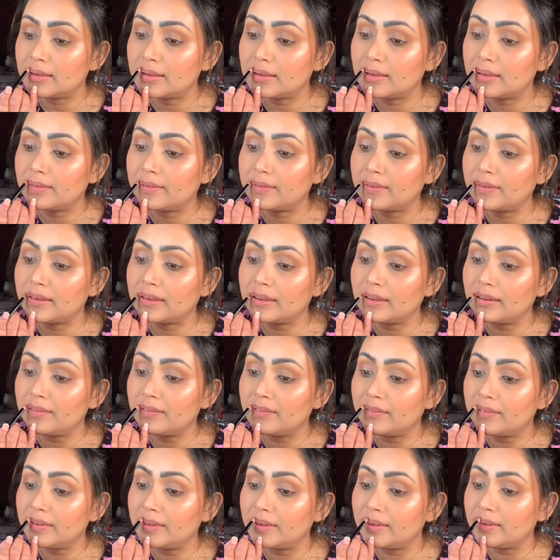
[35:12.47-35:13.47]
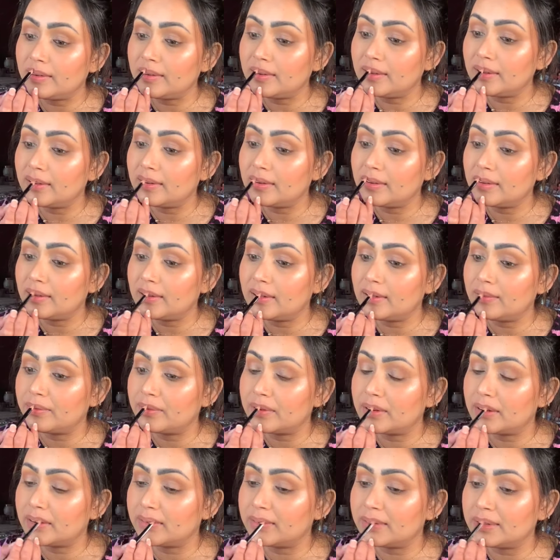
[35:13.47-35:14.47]
If I can find it, I'll
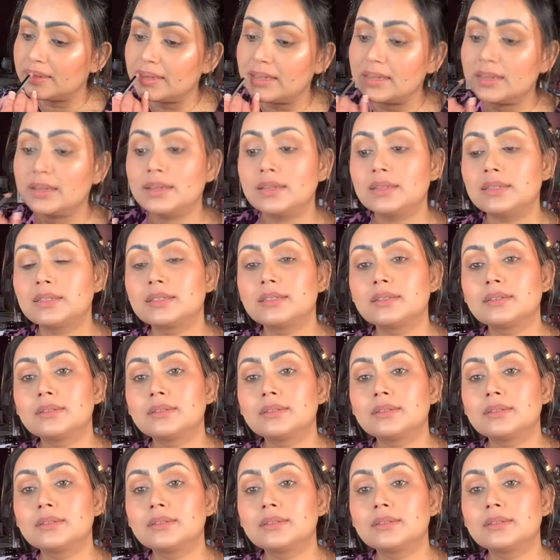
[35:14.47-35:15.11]
probably get it.